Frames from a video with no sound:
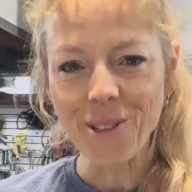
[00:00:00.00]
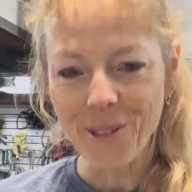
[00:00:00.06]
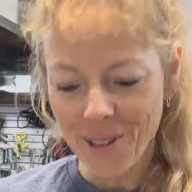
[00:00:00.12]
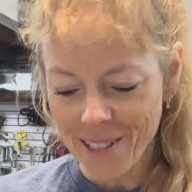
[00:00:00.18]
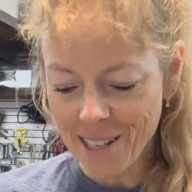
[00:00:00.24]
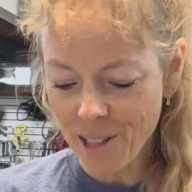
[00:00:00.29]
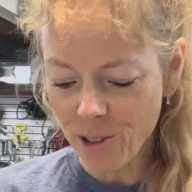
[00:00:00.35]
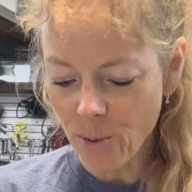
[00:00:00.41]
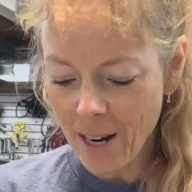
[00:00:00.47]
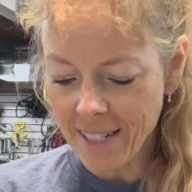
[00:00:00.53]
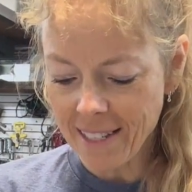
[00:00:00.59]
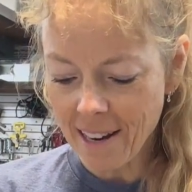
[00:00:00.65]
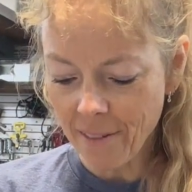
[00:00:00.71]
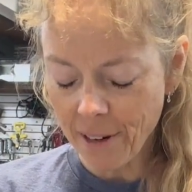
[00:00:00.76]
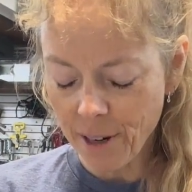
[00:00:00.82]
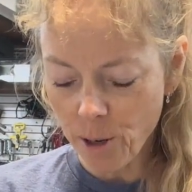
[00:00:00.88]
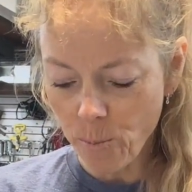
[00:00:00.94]
it says right
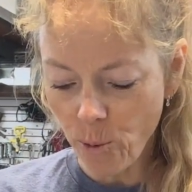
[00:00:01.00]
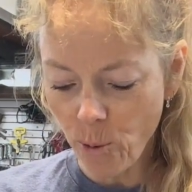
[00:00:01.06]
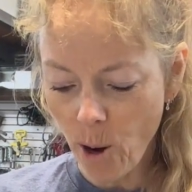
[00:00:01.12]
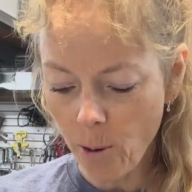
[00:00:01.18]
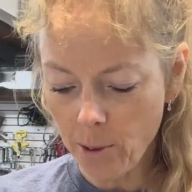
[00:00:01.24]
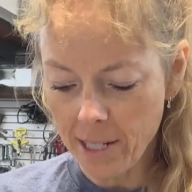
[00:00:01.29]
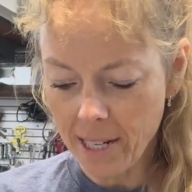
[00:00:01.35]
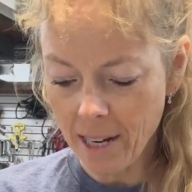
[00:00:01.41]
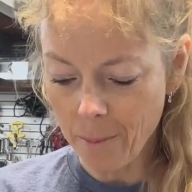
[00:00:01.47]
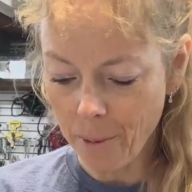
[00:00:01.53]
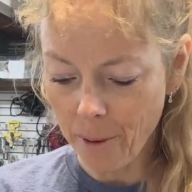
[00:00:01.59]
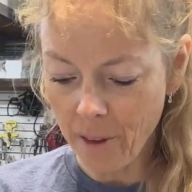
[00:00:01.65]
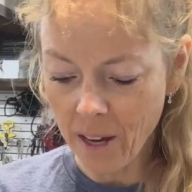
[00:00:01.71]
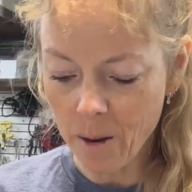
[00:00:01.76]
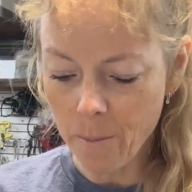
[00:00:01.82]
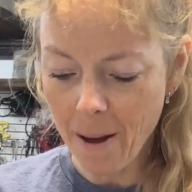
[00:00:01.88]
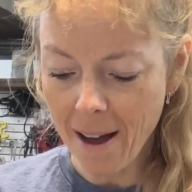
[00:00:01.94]
down here, pro tip,
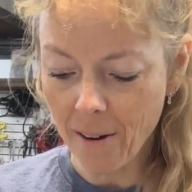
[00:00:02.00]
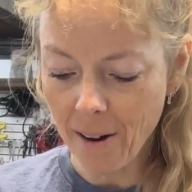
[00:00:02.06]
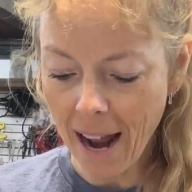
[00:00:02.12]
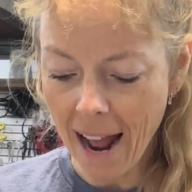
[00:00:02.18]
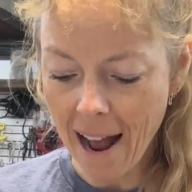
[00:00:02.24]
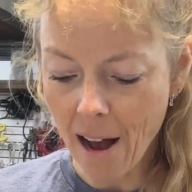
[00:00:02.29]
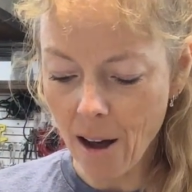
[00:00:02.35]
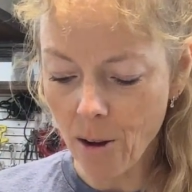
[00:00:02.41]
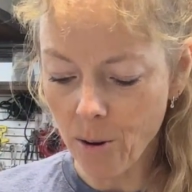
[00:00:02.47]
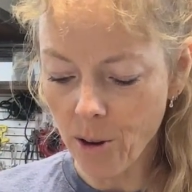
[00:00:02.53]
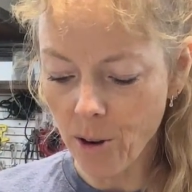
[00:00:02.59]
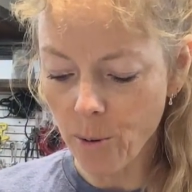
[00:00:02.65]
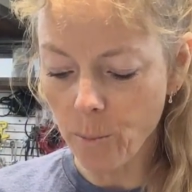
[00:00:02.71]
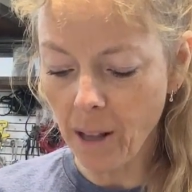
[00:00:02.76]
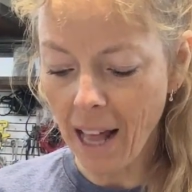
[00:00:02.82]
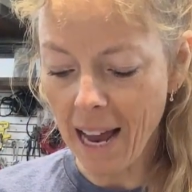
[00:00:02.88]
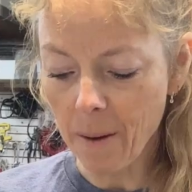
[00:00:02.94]
think about how your
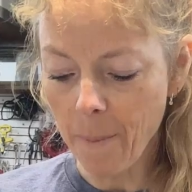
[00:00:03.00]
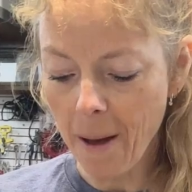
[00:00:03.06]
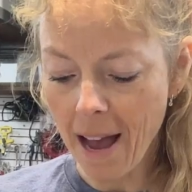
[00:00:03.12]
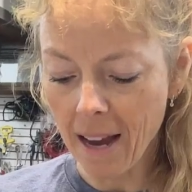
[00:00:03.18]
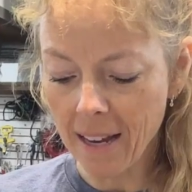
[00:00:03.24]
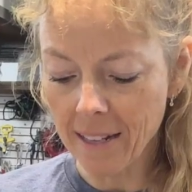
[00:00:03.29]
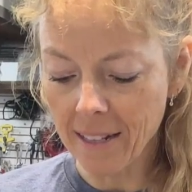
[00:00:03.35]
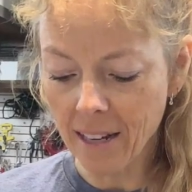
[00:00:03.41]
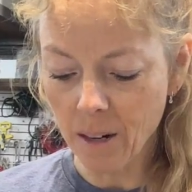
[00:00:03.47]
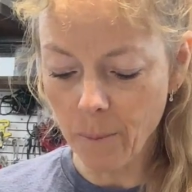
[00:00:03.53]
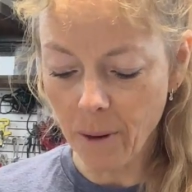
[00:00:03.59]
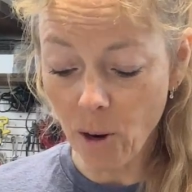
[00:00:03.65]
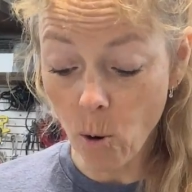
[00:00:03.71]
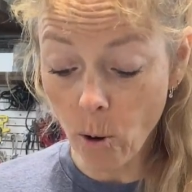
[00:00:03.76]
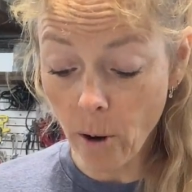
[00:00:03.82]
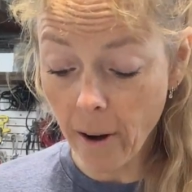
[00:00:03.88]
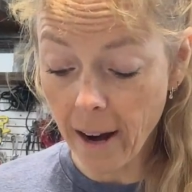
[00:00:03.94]
BlackPack is going to be
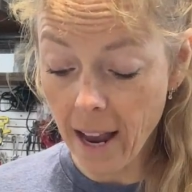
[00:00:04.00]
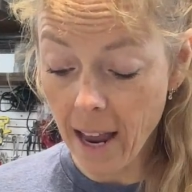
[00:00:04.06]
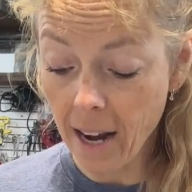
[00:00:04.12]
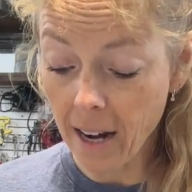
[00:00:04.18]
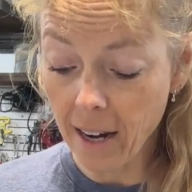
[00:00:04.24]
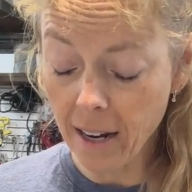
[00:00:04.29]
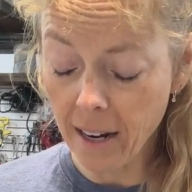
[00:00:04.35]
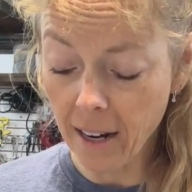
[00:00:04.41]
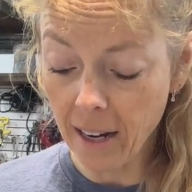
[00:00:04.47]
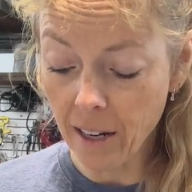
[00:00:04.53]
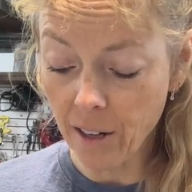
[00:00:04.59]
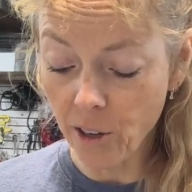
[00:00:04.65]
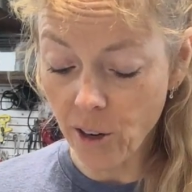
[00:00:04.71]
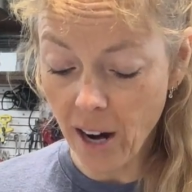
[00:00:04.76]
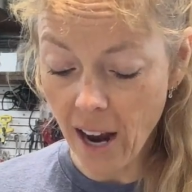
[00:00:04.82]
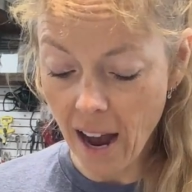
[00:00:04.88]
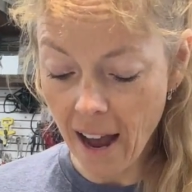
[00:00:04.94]
oriented in
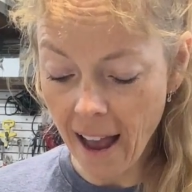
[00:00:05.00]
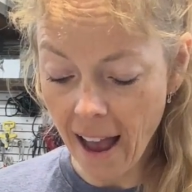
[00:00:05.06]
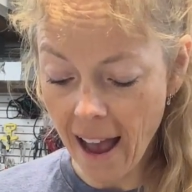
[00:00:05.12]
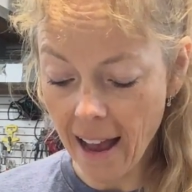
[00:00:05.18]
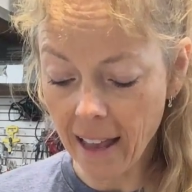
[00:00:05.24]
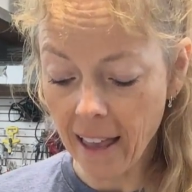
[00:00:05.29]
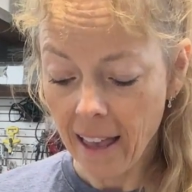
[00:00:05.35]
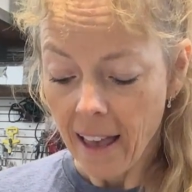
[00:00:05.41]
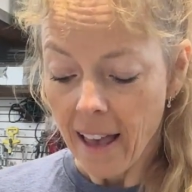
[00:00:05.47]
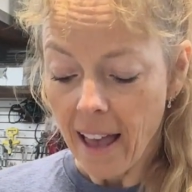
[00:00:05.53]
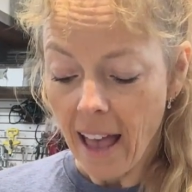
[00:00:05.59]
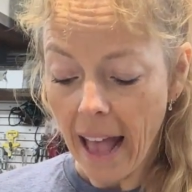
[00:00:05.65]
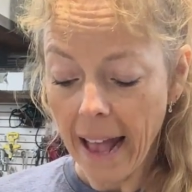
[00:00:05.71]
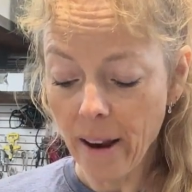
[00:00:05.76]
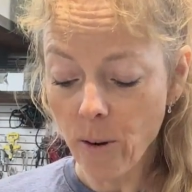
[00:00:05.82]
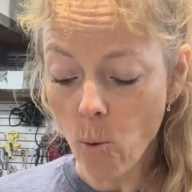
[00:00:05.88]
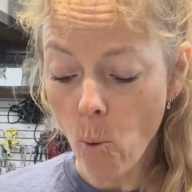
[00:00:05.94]
your kayak
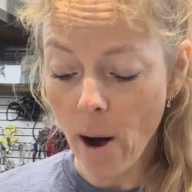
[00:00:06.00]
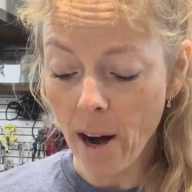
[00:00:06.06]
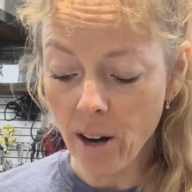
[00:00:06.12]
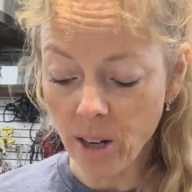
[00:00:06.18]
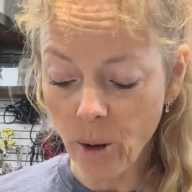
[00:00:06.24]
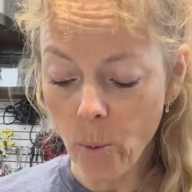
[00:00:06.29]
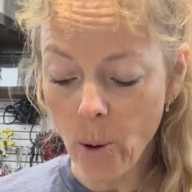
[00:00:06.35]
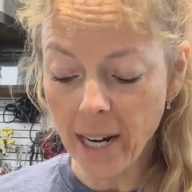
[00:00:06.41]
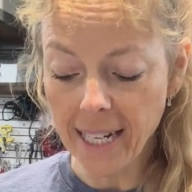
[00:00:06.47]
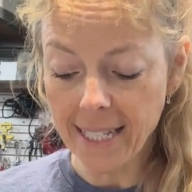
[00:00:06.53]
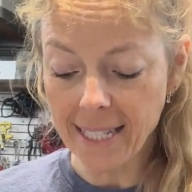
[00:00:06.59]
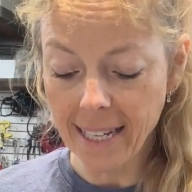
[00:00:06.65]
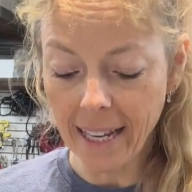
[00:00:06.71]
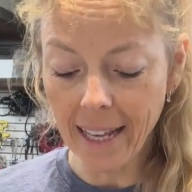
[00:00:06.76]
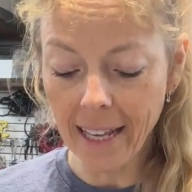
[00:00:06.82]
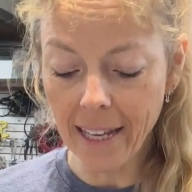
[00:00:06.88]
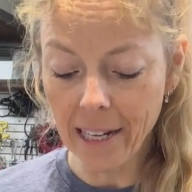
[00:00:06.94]
and where you want it to
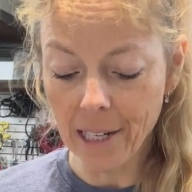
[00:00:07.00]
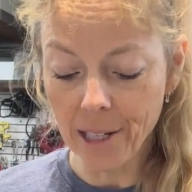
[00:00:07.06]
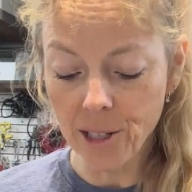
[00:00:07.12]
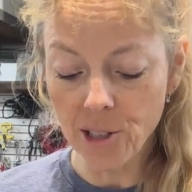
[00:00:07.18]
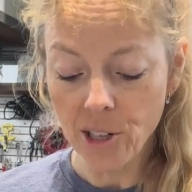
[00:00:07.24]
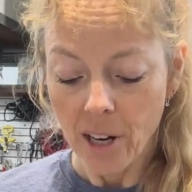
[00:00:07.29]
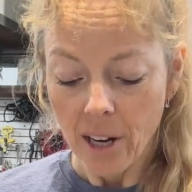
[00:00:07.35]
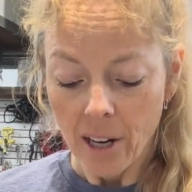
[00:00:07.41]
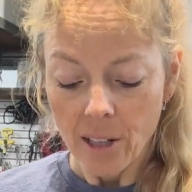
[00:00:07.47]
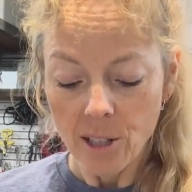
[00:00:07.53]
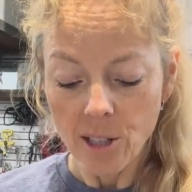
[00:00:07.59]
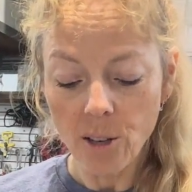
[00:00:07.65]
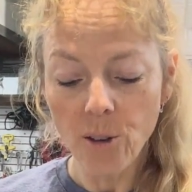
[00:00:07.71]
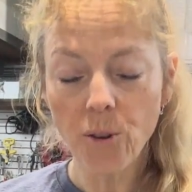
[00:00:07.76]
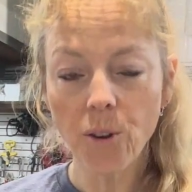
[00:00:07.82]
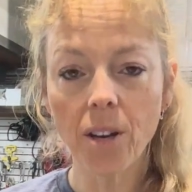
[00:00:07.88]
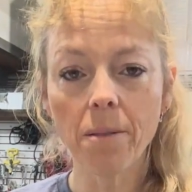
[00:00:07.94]
hinge. So
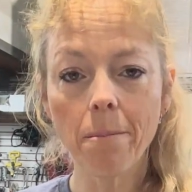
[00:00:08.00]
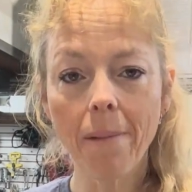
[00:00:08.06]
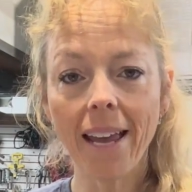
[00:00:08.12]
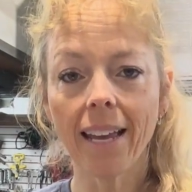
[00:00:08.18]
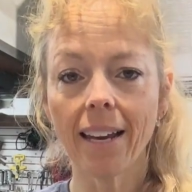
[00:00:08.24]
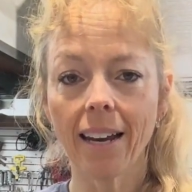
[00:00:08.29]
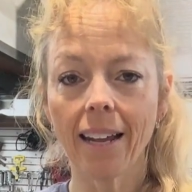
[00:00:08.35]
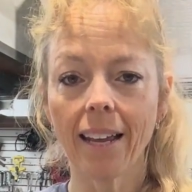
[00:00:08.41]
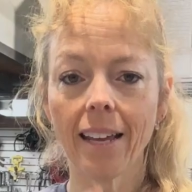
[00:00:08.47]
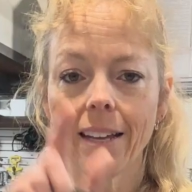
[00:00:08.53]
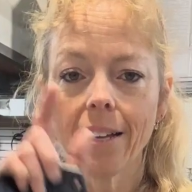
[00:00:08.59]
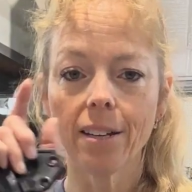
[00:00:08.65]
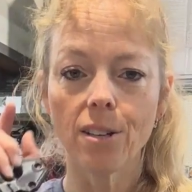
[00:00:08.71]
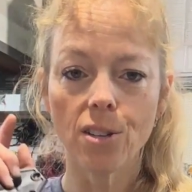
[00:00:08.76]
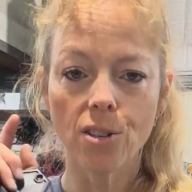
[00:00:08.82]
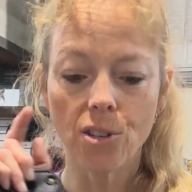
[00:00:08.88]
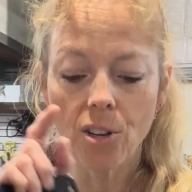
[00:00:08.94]
you can make it
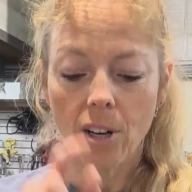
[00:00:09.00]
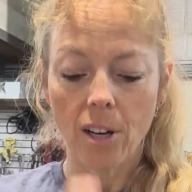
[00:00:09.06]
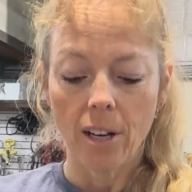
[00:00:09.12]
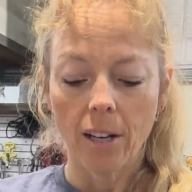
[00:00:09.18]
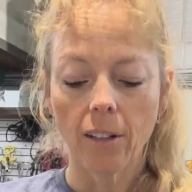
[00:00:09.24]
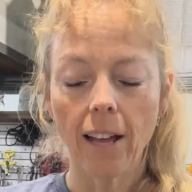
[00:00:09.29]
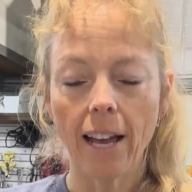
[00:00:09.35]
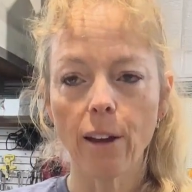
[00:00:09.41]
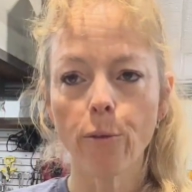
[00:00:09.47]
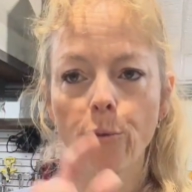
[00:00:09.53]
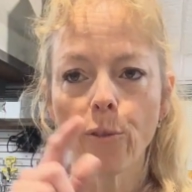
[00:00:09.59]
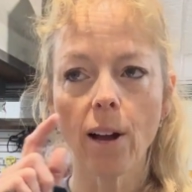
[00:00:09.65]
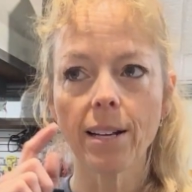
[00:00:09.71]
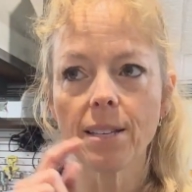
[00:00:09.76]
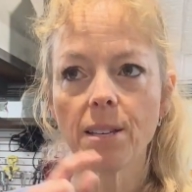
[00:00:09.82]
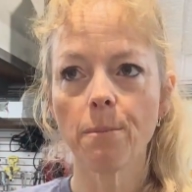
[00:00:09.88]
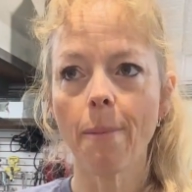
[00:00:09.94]
hinge like
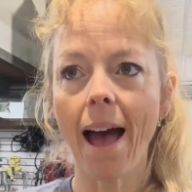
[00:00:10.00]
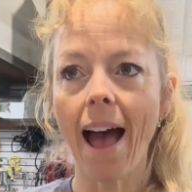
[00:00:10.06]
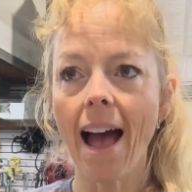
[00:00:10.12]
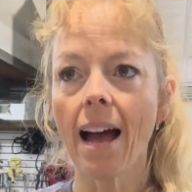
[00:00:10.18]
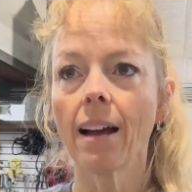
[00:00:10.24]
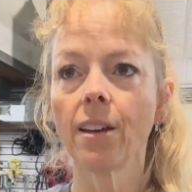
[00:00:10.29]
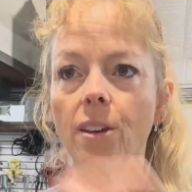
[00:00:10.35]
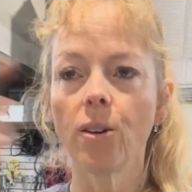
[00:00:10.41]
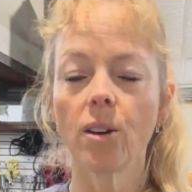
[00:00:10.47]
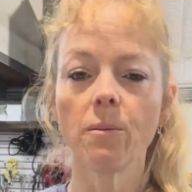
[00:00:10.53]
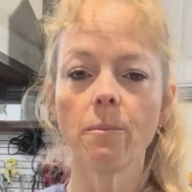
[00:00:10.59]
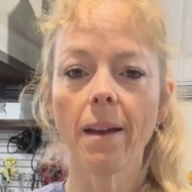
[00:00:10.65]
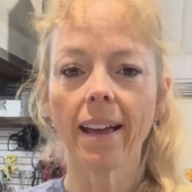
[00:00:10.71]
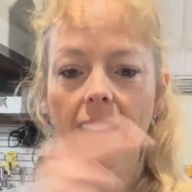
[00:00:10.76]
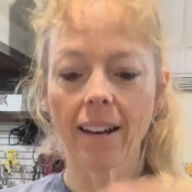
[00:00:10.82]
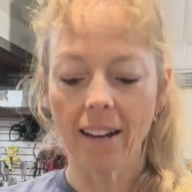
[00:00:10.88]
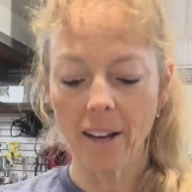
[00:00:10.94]
front to back, you can
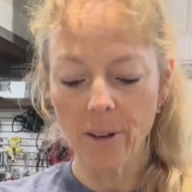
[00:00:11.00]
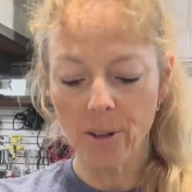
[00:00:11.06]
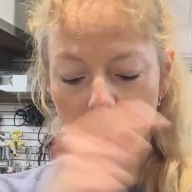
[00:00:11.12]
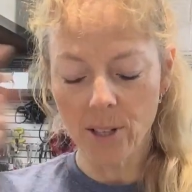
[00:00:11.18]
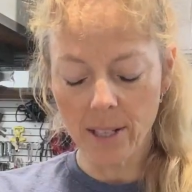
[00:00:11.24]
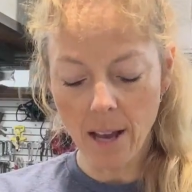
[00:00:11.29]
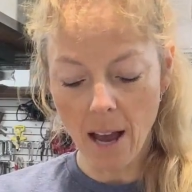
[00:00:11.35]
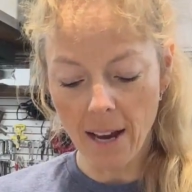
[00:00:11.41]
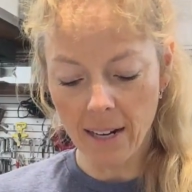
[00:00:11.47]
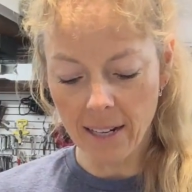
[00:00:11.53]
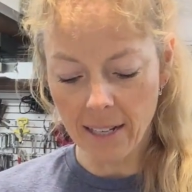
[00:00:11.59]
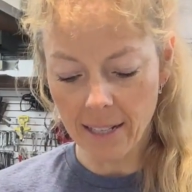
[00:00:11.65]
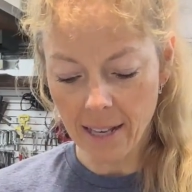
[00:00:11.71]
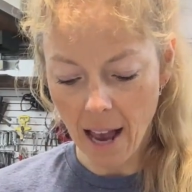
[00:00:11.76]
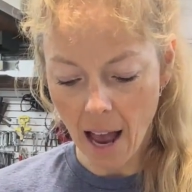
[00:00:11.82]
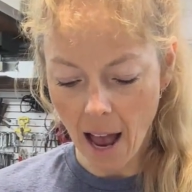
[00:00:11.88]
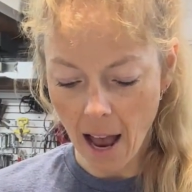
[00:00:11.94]
make it hinge side to
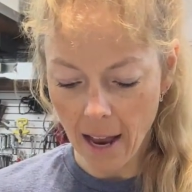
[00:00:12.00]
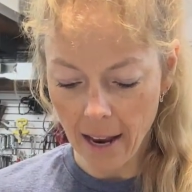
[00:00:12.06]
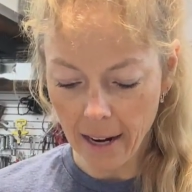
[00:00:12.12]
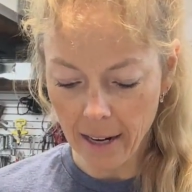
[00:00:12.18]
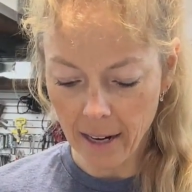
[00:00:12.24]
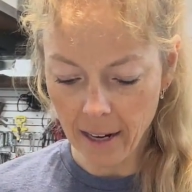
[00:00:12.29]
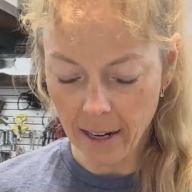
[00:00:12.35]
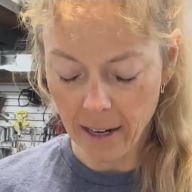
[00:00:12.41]
side.